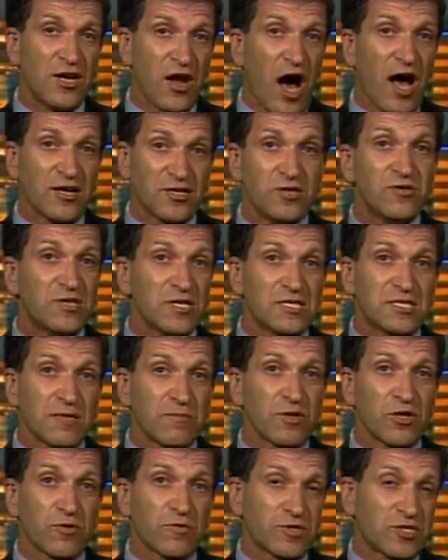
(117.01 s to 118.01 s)
not too
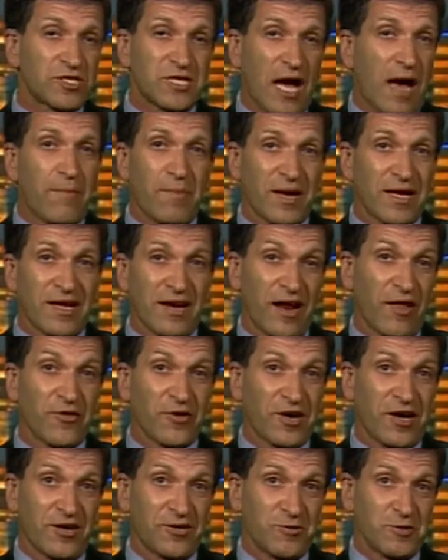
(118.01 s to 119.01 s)
dissimilar, which is happening in
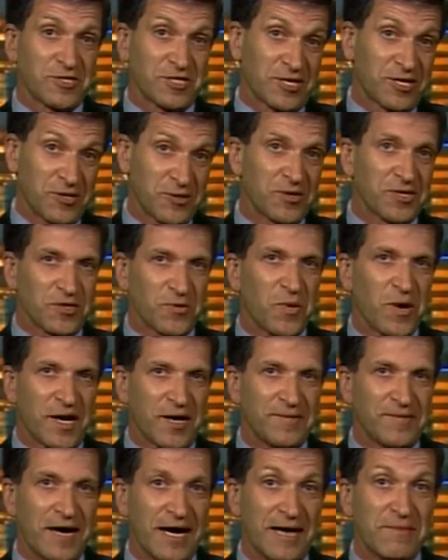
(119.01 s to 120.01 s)
other countries, including the
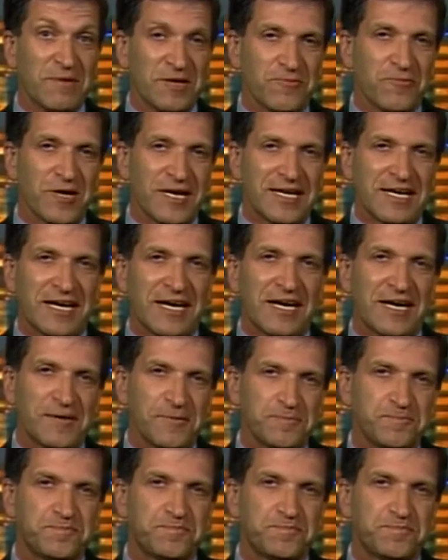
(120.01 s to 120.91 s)
one I'm in right now.